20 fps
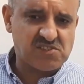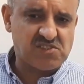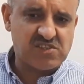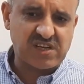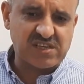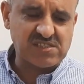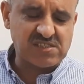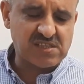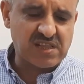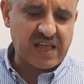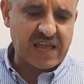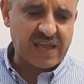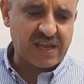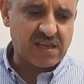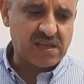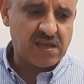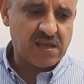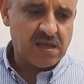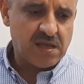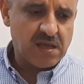just
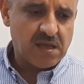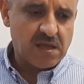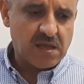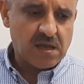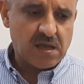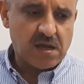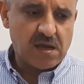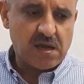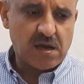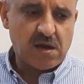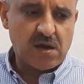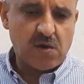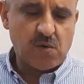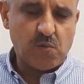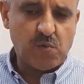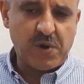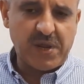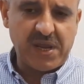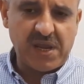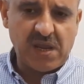like
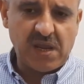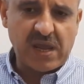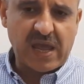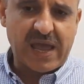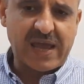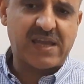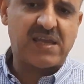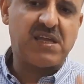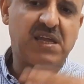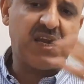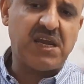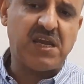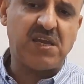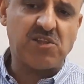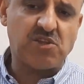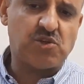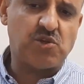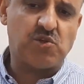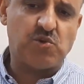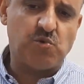we
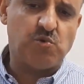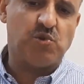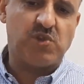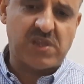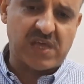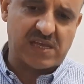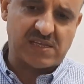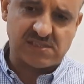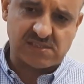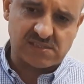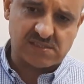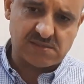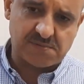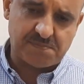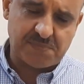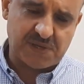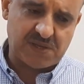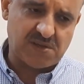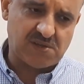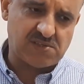agreed to do this
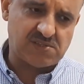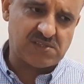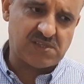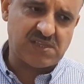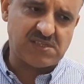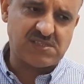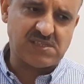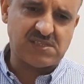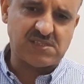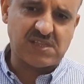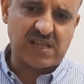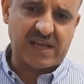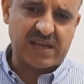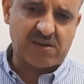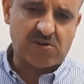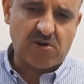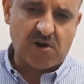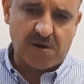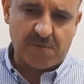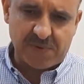because this is
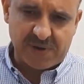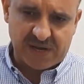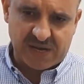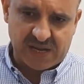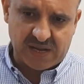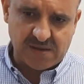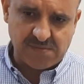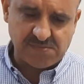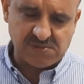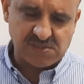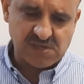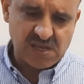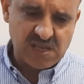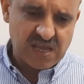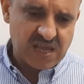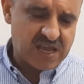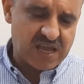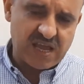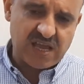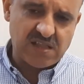like common names
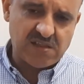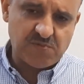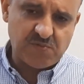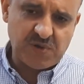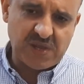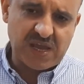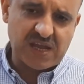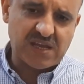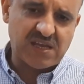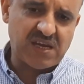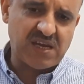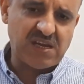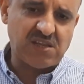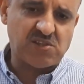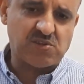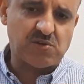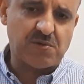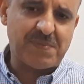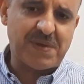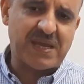and we
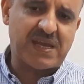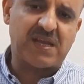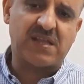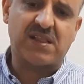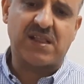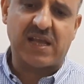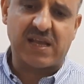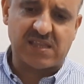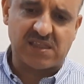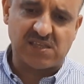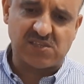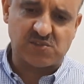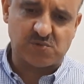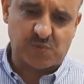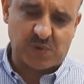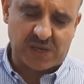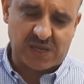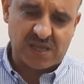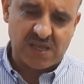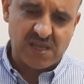agreed to make it like this
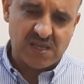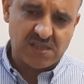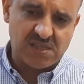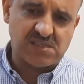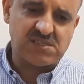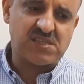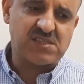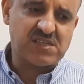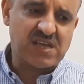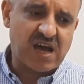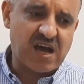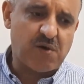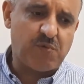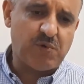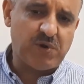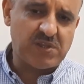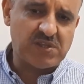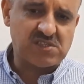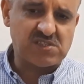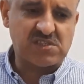way. This is how
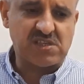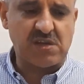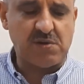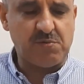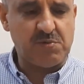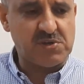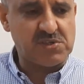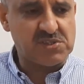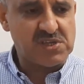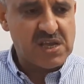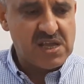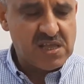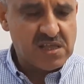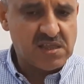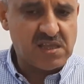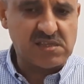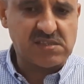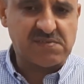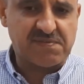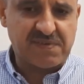we distinguish
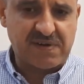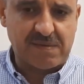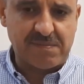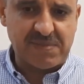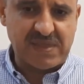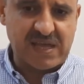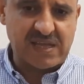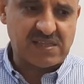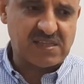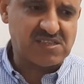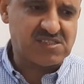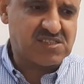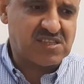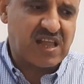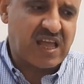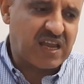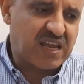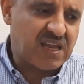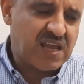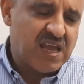this from that. It's
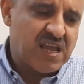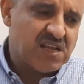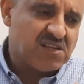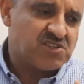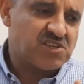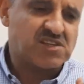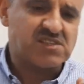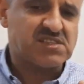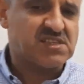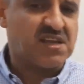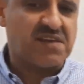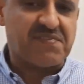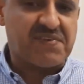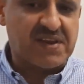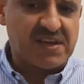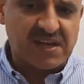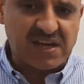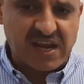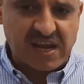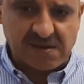like just
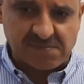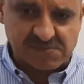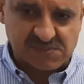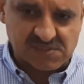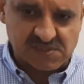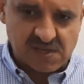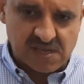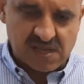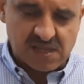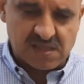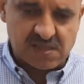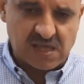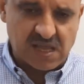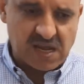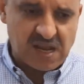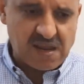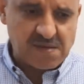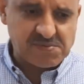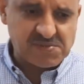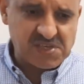giving names. The
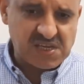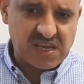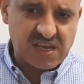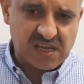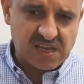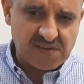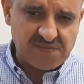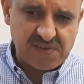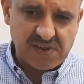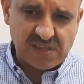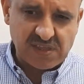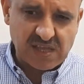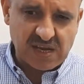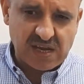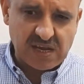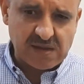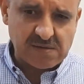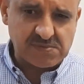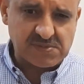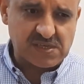names here, giving the
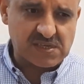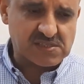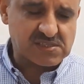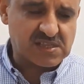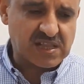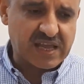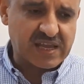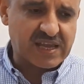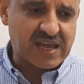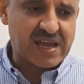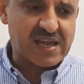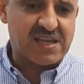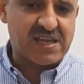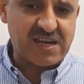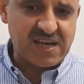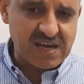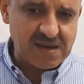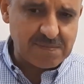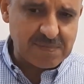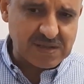names, is like
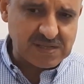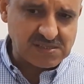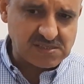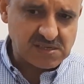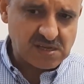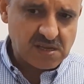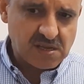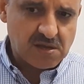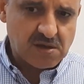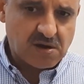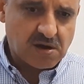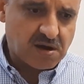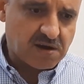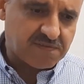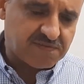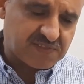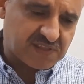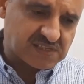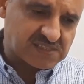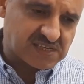agreement
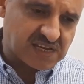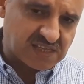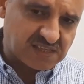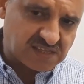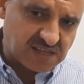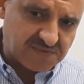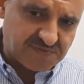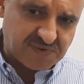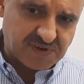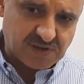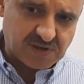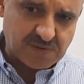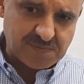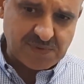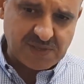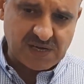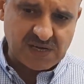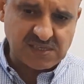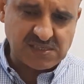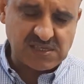of the scientific
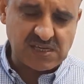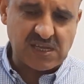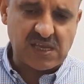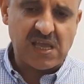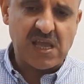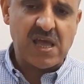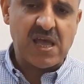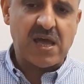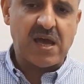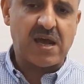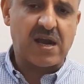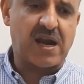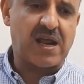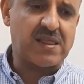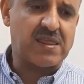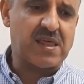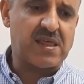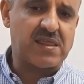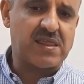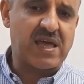community
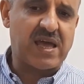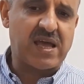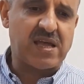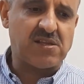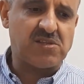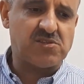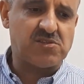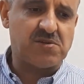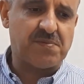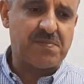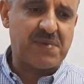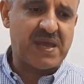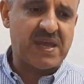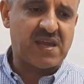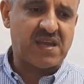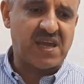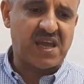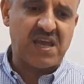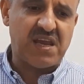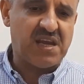rather than to
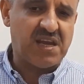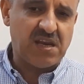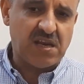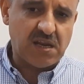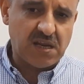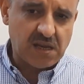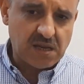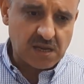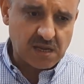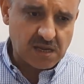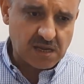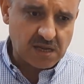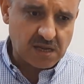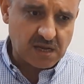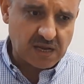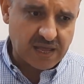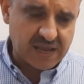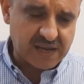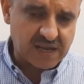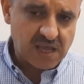make any
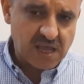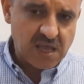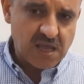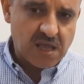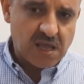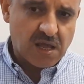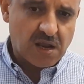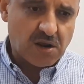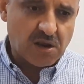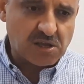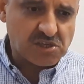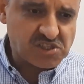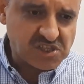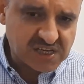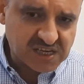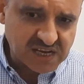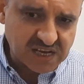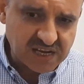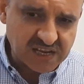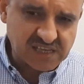like
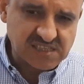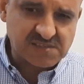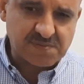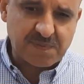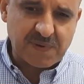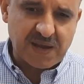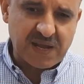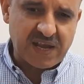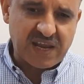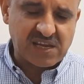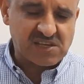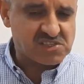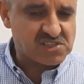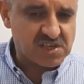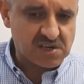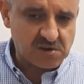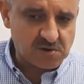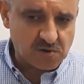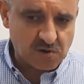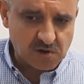logical
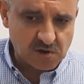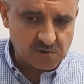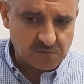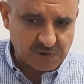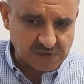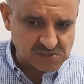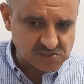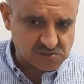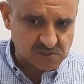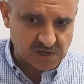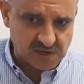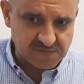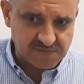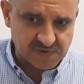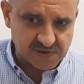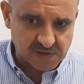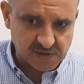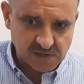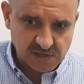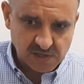explanation or
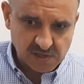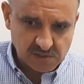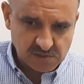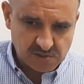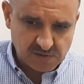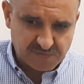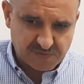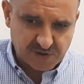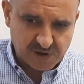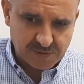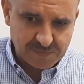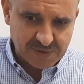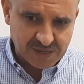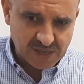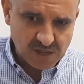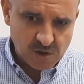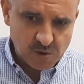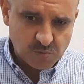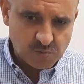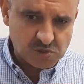whatsoever. Do you follow
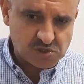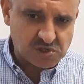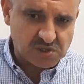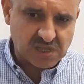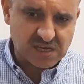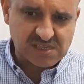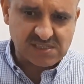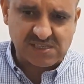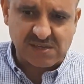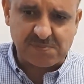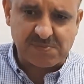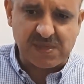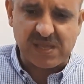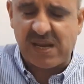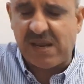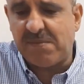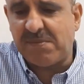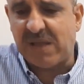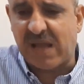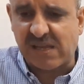me? We should accept the
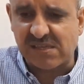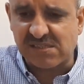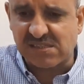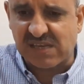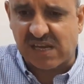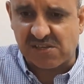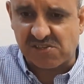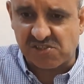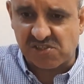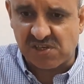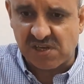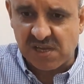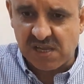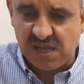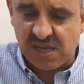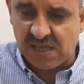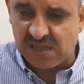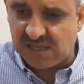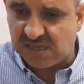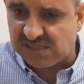name as such
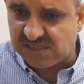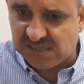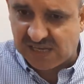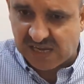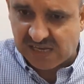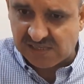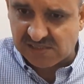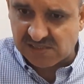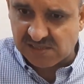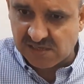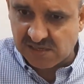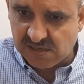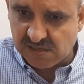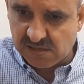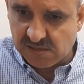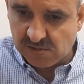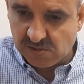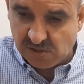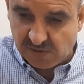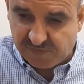in this case.
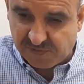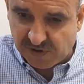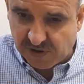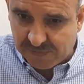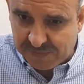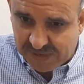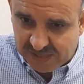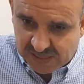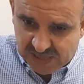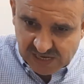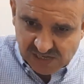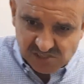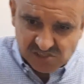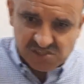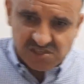Do you follow me? There is